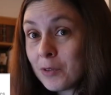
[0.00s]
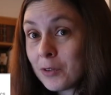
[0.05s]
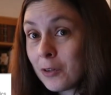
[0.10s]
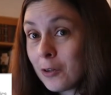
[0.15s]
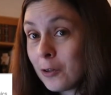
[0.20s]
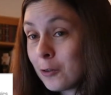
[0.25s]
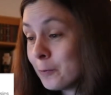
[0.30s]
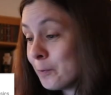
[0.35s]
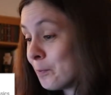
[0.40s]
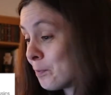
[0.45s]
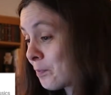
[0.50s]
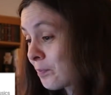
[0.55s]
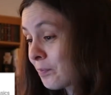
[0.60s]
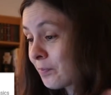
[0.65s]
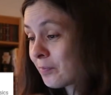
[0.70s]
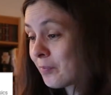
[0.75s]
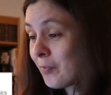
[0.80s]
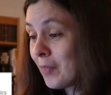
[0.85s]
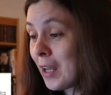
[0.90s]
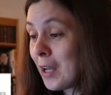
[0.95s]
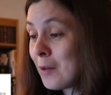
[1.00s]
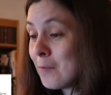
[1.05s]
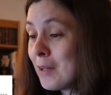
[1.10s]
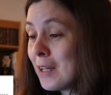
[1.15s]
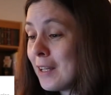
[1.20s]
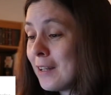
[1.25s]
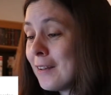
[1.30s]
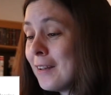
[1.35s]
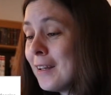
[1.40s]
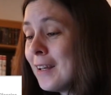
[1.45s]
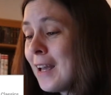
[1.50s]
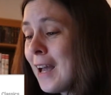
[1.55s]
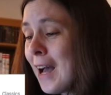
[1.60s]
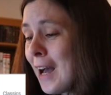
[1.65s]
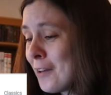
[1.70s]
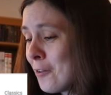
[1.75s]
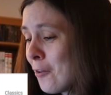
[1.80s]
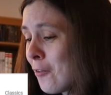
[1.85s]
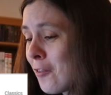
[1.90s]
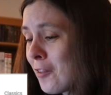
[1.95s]
So, I mean,
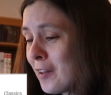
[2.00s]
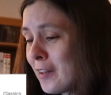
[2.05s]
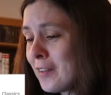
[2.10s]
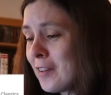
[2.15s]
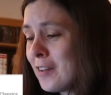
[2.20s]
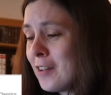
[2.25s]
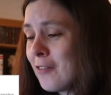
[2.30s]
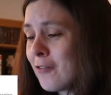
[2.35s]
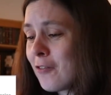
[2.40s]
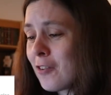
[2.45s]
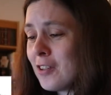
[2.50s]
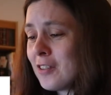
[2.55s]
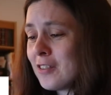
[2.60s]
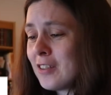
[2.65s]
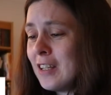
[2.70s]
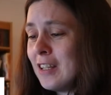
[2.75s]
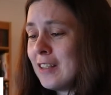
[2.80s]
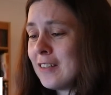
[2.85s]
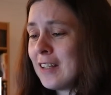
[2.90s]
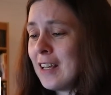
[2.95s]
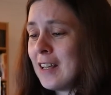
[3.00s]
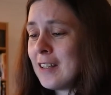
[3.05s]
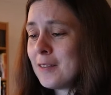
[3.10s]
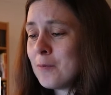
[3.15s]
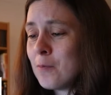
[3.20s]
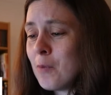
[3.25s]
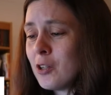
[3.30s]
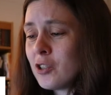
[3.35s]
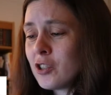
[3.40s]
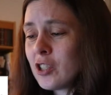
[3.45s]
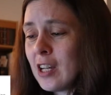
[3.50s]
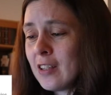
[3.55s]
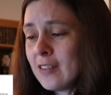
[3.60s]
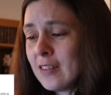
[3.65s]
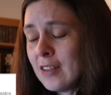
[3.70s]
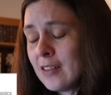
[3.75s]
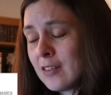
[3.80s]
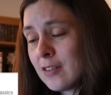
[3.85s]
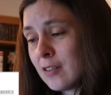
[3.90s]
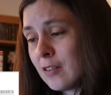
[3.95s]
I don't think the difference is as much
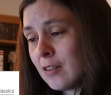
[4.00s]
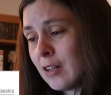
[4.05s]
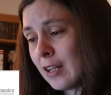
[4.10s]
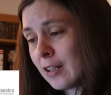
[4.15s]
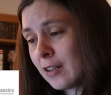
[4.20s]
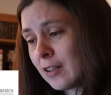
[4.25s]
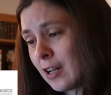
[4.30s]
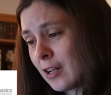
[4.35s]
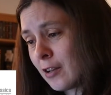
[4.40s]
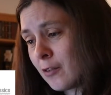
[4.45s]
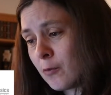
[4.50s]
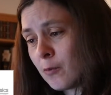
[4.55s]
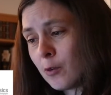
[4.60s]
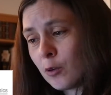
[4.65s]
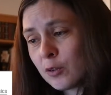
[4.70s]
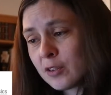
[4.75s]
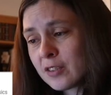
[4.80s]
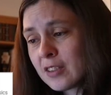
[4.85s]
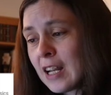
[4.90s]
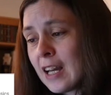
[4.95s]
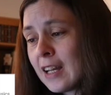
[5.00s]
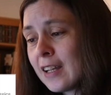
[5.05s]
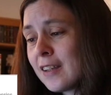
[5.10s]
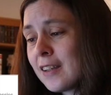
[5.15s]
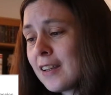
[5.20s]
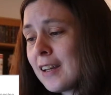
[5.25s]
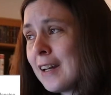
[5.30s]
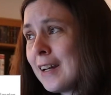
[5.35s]
as it like kind of looks like.